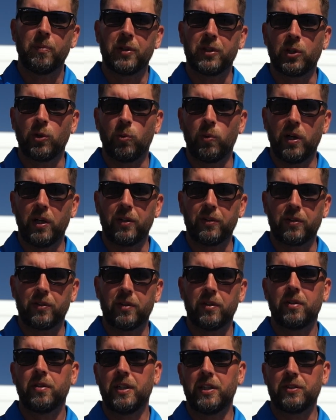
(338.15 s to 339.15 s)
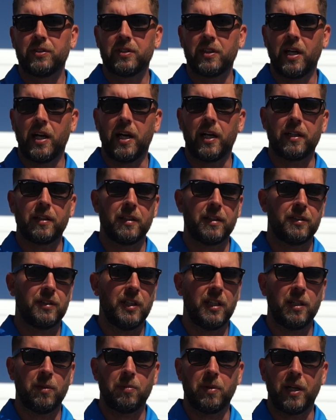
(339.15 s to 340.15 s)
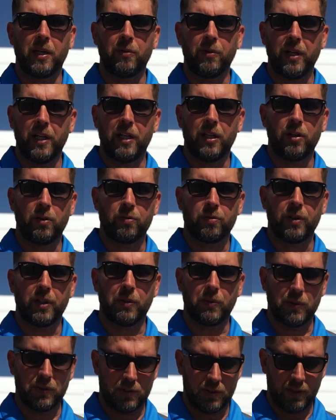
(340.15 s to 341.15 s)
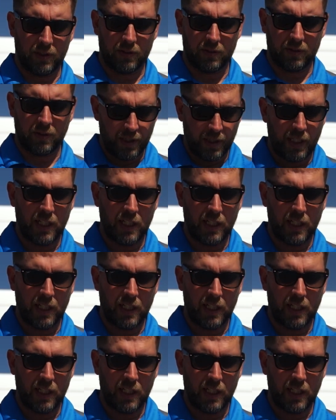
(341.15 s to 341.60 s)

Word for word: but the welder is not. It's heated by radio frequencies.